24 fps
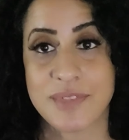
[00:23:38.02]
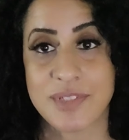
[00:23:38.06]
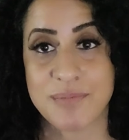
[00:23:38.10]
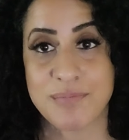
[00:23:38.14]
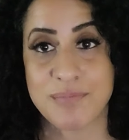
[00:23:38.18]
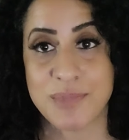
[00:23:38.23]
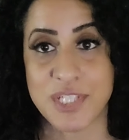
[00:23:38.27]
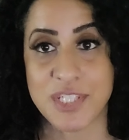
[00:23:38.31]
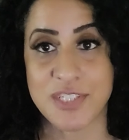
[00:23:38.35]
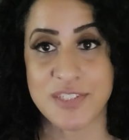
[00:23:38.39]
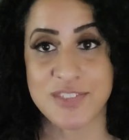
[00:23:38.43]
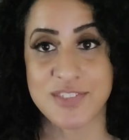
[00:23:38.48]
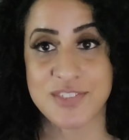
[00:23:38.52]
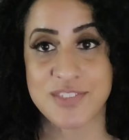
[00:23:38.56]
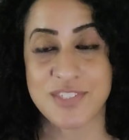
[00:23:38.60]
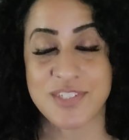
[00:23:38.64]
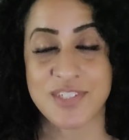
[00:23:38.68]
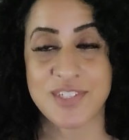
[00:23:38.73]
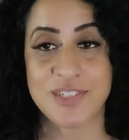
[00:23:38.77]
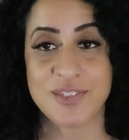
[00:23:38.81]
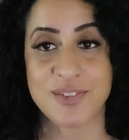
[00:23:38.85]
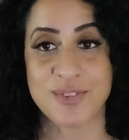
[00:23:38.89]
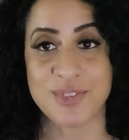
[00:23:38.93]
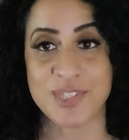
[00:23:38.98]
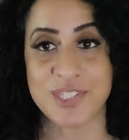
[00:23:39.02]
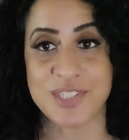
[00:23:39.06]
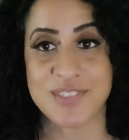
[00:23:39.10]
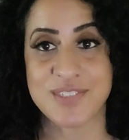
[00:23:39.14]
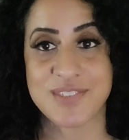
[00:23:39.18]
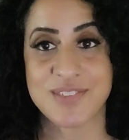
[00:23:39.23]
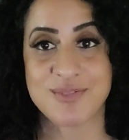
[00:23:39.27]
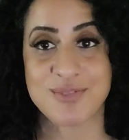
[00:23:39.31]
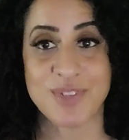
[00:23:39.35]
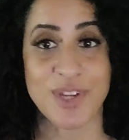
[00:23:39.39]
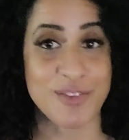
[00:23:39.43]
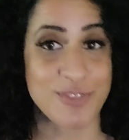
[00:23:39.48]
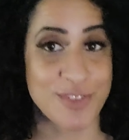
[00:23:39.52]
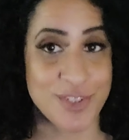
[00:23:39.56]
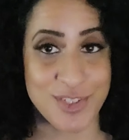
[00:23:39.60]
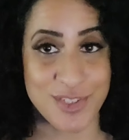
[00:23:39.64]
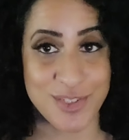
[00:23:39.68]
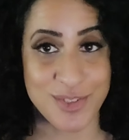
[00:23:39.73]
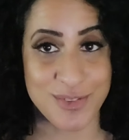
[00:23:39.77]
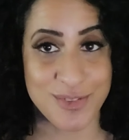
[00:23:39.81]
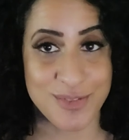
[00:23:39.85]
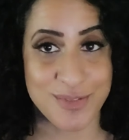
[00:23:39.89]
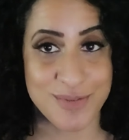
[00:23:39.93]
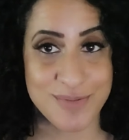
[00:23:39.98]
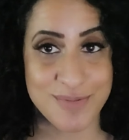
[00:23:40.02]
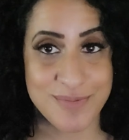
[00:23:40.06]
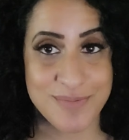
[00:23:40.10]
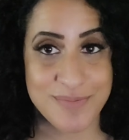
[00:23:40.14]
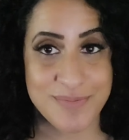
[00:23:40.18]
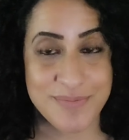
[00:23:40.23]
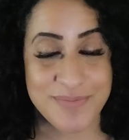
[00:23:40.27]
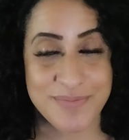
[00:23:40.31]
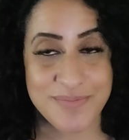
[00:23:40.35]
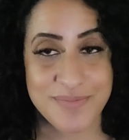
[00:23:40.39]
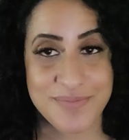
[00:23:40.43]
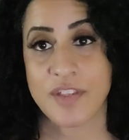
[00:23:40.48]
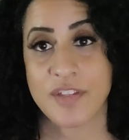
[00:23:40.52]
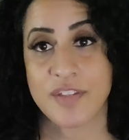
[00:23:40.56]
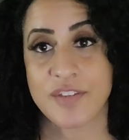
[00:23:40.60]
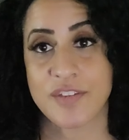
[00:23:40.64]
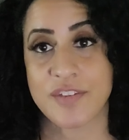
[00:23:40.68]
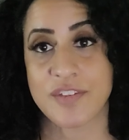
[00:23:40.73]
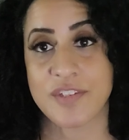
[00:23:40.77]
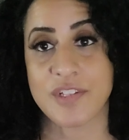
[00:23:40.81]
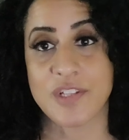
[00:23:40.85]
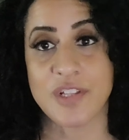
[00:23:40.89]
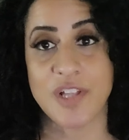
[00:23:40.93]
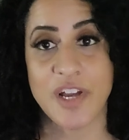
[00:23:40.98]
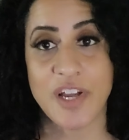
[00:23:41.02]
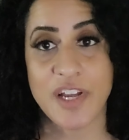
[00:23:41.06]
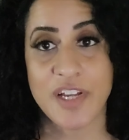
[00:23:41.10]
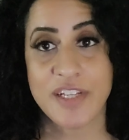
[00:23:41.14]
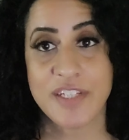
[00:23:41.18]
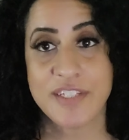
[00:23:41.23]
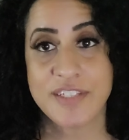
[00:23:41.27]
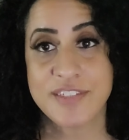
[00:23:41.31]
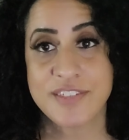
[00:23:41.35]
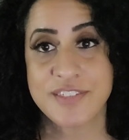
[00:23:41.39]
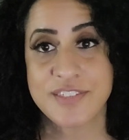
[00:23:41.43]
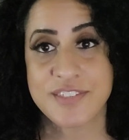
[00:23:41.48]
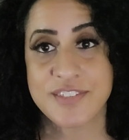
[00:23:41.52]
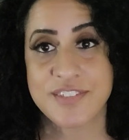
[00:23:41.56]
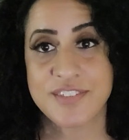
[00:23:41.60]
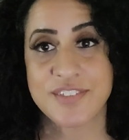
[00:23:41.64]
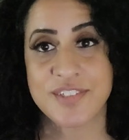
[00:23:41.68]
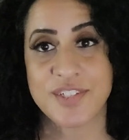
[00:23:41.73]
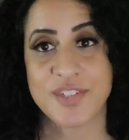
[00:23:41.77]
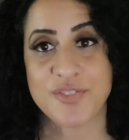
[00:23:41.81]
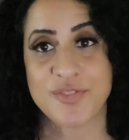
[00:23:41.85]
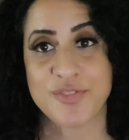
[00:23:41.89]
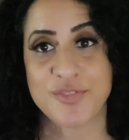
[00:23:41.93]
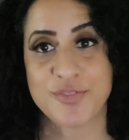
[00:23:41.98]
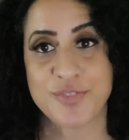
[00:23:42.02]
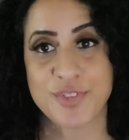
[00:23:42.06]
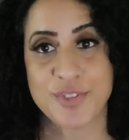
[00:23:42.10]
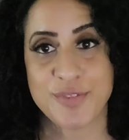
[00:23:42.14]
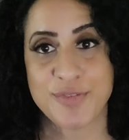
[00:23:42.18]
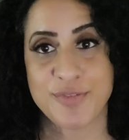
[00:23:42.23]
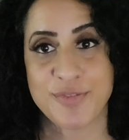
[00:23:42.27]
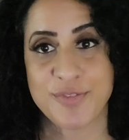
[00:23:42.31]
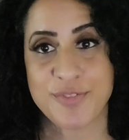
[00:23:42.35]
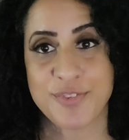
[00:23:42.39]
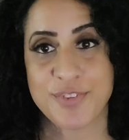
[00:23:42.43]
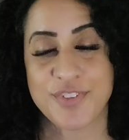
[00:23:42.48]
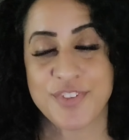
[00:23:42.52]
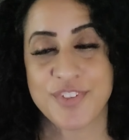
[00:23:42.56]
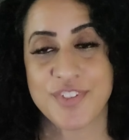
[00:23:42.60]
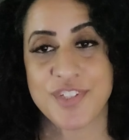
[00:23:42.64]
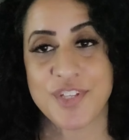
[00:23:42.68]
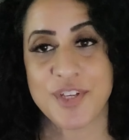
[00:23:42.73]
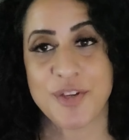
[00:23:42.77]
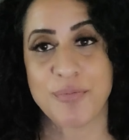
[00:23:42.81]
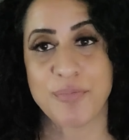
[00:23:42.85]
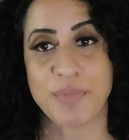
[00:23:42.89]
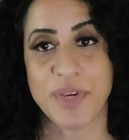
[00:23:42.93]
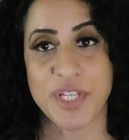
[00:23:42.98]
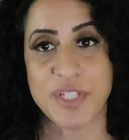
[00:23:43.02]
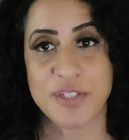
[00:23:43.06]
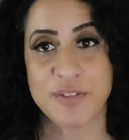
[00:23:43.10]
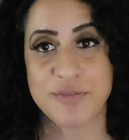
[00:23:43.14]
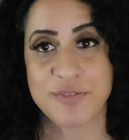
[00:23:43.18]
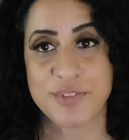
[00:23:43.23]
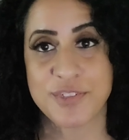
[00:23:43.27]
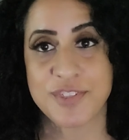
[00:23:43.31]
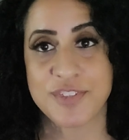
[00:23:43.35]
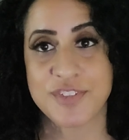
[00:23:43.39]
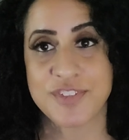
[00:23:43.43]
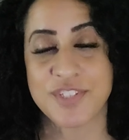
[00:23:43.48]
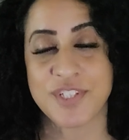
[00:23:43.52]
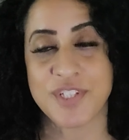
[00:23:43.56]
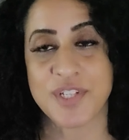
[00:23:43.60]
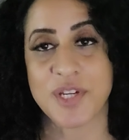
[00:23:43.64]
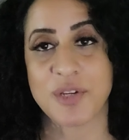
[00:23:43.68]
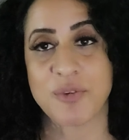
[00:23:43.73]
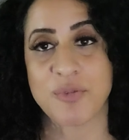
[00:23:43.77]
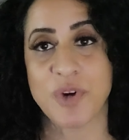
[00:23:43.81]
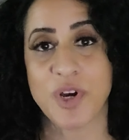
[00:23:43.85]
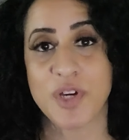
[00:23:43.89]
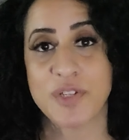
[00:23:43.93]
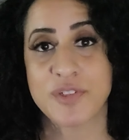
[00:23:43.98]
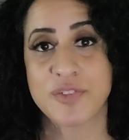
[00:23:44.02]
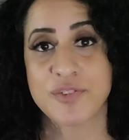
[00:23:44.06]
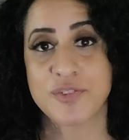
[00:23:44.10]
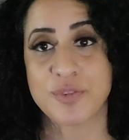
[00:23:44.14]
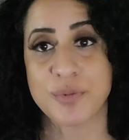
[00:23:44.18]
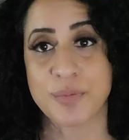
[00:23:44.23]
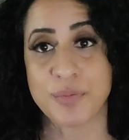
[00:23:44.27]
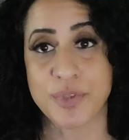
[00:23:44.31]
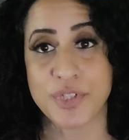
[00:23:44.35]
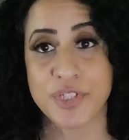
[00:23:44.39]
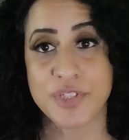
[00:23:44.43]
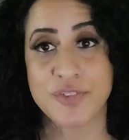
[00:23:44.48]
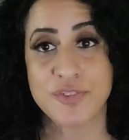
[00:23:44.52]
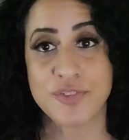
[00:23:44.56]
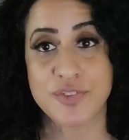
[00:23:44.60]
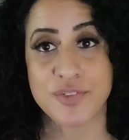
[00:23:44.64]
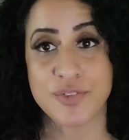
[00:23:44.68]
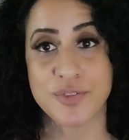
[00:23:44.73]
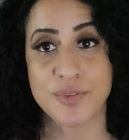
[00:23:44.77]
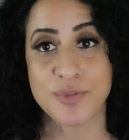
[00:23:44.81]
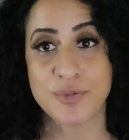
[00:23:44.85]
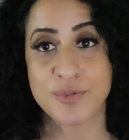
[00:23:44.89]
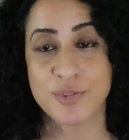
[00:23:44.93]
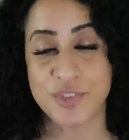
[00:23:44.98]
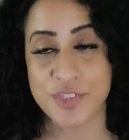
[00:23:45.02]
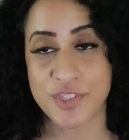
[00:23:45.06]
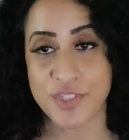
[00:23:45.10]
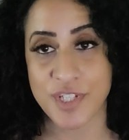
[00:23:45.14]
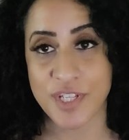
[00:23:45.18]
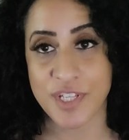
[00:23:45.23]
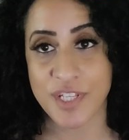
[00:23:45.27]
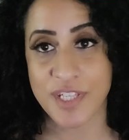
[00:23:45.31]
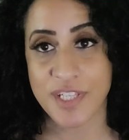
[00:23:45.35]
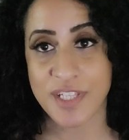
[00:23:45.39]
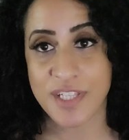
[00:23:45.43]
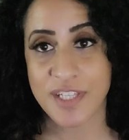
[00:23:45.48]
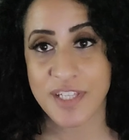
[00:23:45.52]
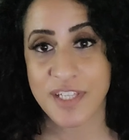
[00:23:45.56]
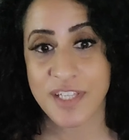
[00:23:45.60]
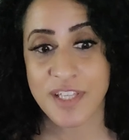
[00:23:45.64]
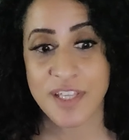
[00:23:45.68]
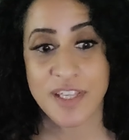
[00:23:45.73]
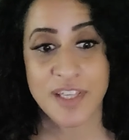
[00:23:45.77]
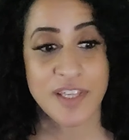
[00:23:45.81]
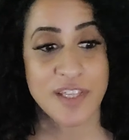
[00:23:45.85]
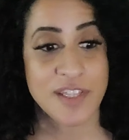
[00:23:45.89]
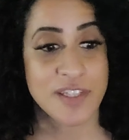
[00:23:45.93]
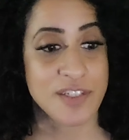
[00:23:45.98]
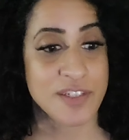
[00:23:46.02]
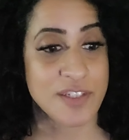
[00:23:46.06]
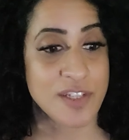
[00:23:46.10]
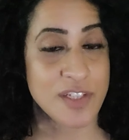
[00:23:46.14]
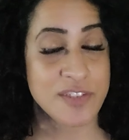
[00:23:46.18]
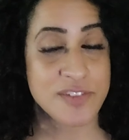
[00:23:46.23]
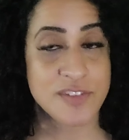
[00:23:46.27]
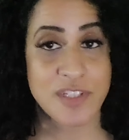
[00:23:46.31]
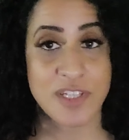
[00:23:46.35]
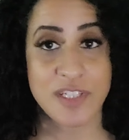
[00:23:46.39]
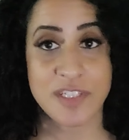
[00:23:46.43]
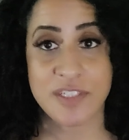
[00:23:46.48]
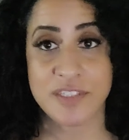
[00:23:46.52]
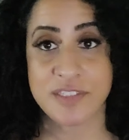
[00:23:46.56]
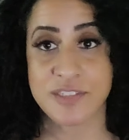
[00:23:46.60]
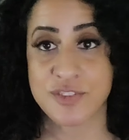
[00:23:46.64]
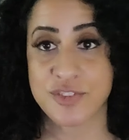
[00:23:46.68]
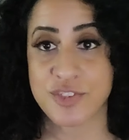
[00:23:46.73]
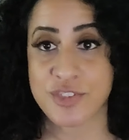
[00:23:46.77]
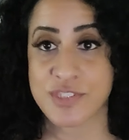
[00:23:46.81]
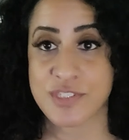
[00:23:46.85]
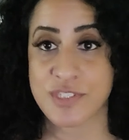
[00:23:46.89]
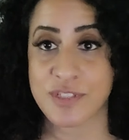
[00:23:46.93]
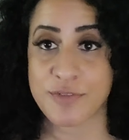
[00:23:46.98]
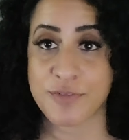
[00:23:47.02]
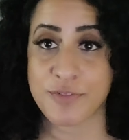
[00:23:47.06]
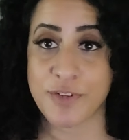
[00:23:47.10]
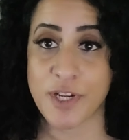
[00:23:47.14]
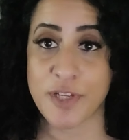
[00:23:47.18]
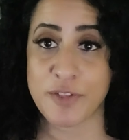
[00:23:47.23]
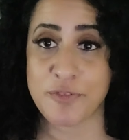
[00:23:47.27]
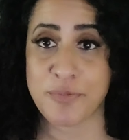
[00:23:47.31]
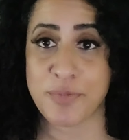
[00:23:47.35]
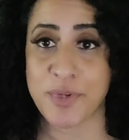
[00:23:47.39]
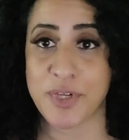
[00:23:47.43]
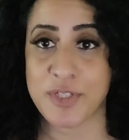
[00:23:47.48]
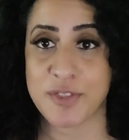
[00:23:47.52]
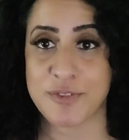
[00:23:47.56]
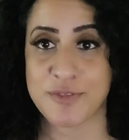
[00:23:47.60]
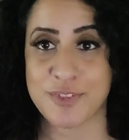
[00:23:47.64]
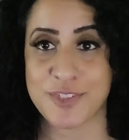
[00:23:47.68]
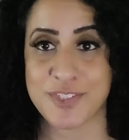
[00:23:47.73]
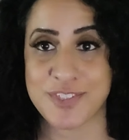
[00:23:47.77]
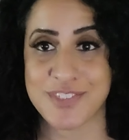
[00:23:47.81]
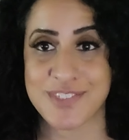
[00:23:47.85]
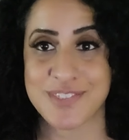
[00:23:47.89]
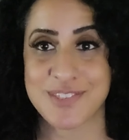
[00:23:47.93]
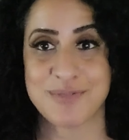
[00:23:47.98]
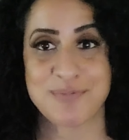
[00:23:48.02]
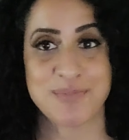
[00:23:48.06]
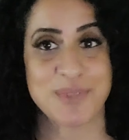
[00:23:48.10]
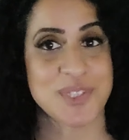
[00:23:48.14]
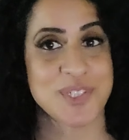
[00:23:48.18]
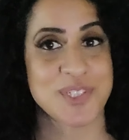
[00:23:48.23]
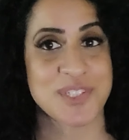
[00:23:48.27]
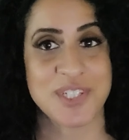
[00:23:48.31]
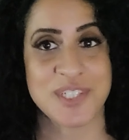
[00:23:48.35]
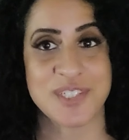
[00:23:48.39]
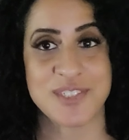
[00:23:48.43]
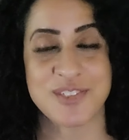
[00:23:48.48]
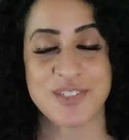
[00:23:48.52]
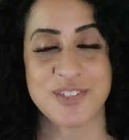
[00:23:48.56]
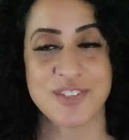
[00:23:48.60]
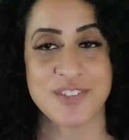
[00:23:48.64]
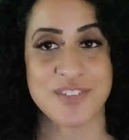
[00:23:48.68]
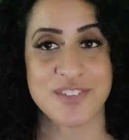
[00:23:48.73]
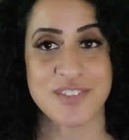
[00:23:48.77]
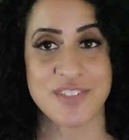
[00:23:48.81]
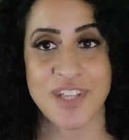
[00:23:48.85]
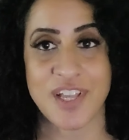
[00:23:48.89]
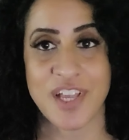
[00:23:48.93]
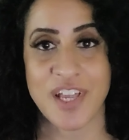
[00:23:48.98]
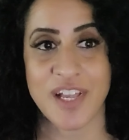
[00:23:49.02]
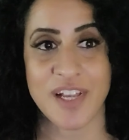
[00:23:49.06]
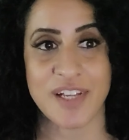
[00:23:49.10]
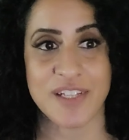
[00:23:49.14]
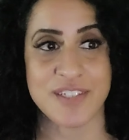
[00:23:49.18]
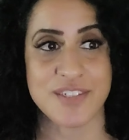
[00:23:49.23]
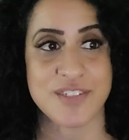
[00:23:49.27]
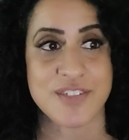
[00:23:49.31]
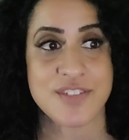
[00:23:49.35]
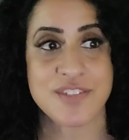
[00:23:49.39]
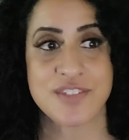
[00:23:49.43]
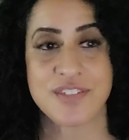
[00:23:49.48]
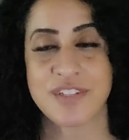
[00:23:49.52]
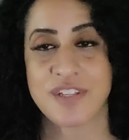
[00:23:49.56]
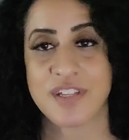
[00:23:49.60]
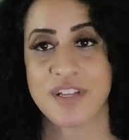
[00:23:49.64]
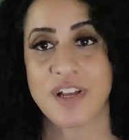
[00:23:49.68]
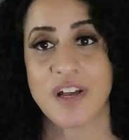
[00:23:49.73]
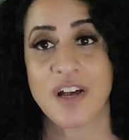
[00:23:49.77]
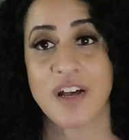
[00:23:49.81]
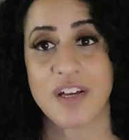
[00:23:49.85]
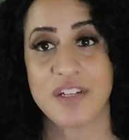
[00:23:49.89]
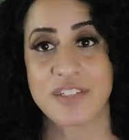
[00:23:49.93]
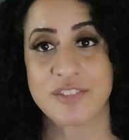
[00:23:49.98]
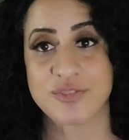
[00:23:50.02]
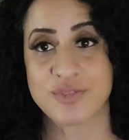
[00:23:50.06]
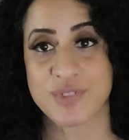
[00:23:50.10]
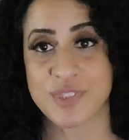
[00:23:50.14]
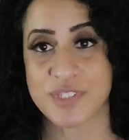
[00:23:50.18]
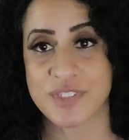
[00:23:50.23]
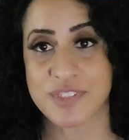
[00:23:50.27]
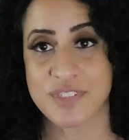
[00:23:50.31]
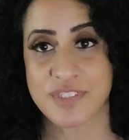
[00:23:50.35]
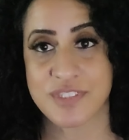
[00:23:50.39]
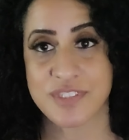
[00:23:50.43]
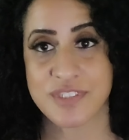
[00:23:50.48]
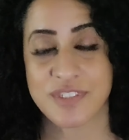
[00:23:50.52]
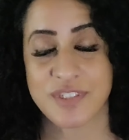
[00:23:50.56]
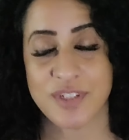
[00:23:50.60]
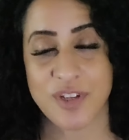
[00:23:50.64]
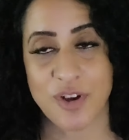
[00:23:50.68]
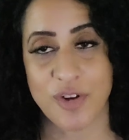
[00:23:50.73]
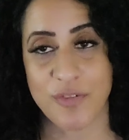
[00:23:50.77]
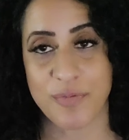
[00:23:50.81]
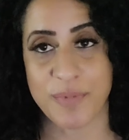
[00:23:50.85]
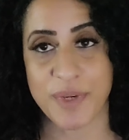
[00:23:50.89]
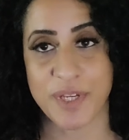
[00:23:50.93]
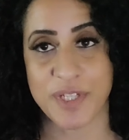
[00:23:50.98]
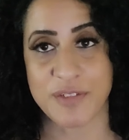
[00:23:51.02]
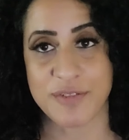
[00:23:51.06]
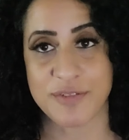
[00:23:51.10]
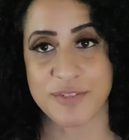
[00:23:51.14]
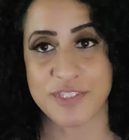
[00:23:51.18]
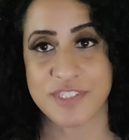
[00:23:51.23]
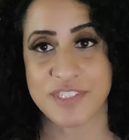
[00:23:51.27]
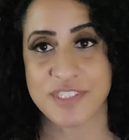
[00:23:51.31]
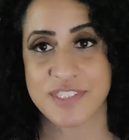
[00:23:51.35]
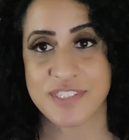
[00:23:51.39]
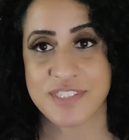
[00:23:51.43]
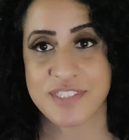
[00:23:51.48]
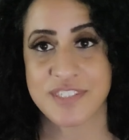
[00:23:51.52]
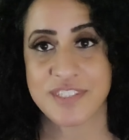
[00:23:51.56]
means increased revenue. The last fifth benefit that I wanted to bring to you today, not that it's just the five benefits, meditation has hundreds of benefits,